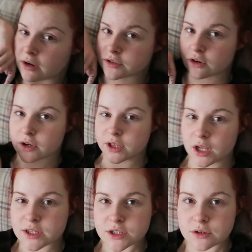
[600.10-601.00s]
outside the
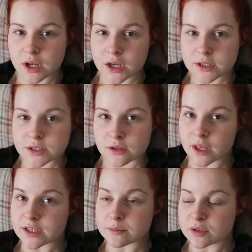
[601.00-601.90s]
last 2 days, so
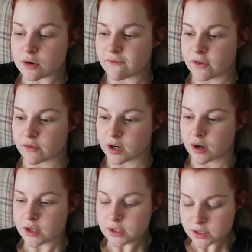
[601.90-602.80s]
that has been very
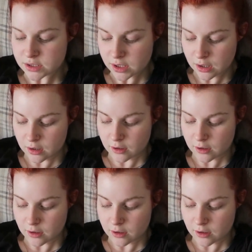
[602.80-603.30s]
nice.